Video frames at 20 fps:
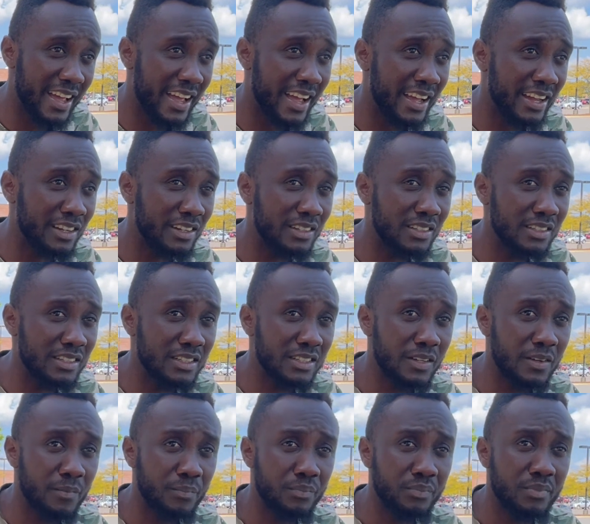and
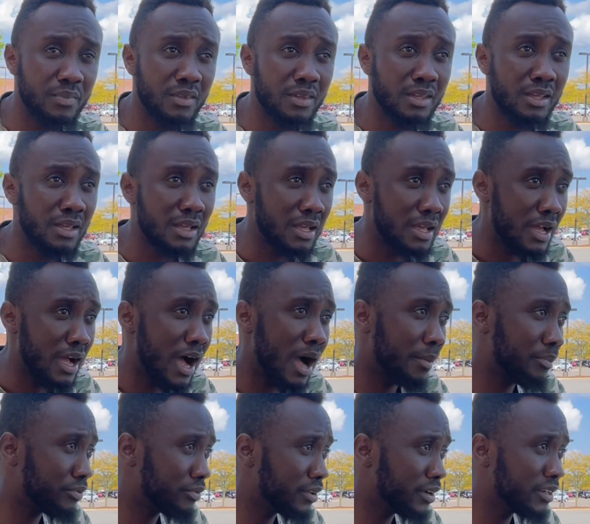
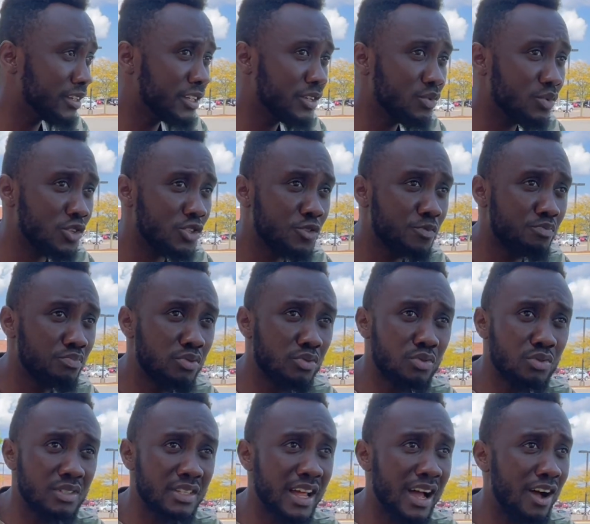apparently was
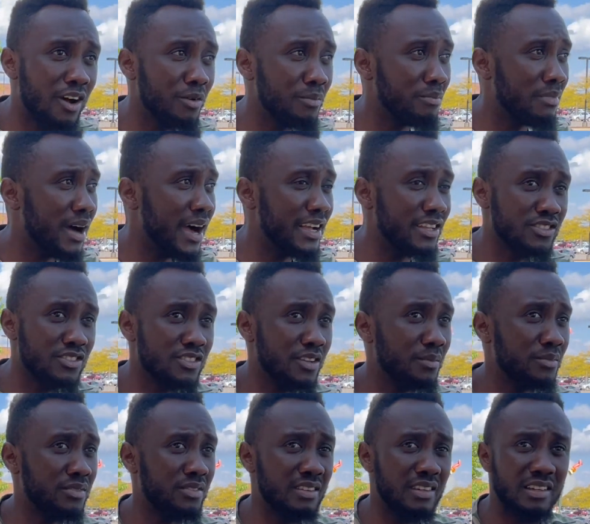pulled down by
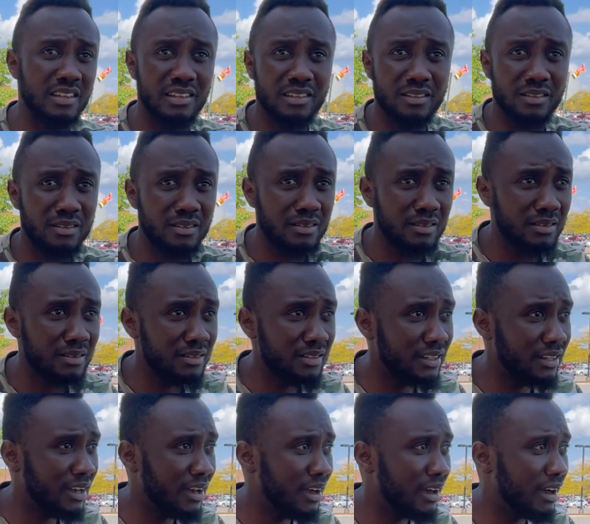something.
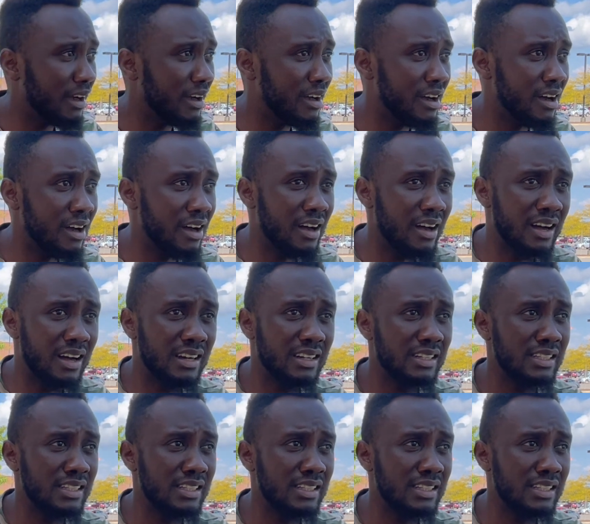A